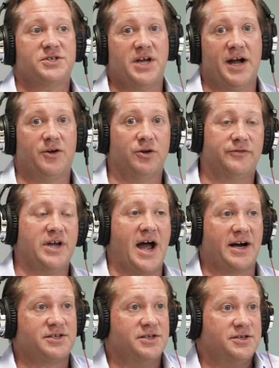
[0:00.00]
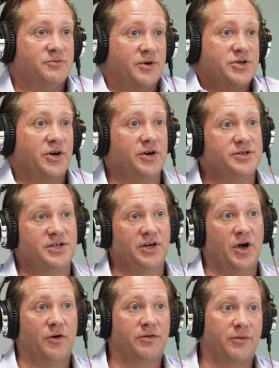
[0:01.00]
cycle of taxes and returns right. to
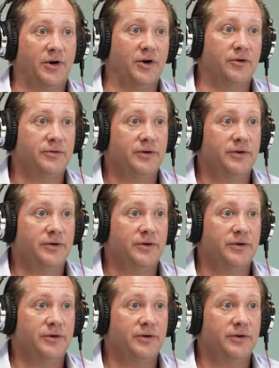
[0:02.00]
go through.